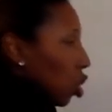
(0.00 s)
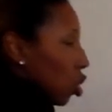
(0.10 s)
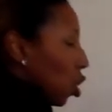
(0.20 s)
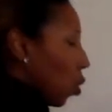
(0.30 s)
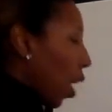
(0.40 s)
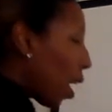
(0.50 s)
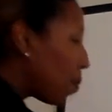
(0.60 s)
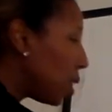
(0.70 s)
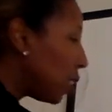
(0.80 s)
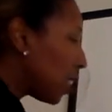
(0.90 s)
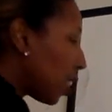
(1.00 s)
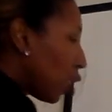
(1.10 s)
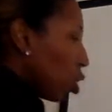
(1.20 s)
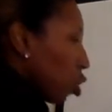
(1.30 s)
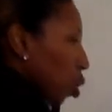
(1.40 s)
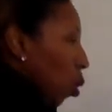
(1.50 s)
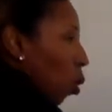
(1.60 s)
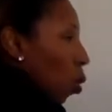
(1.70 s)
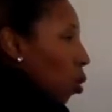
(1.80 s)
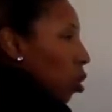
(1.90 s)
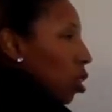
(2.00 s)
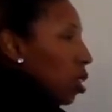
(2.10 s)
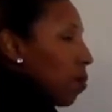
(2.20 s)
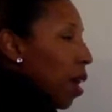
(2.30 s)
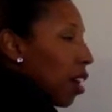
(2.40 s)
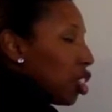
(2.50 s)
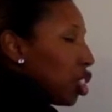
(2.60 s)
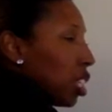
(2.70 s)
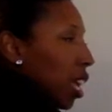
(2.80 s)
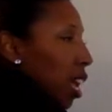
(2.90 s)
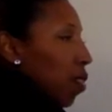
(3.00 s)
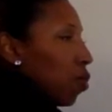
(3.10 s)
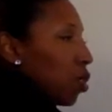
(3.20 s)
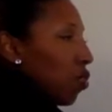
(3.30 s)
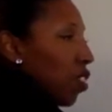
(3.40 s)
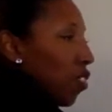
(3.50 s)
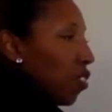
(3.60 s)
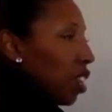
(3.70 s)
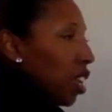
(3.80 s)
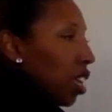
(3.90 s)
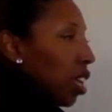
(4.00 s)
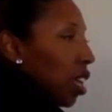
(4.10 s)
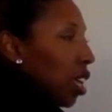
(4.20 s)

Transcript: So that means that the total amount she gave was $50.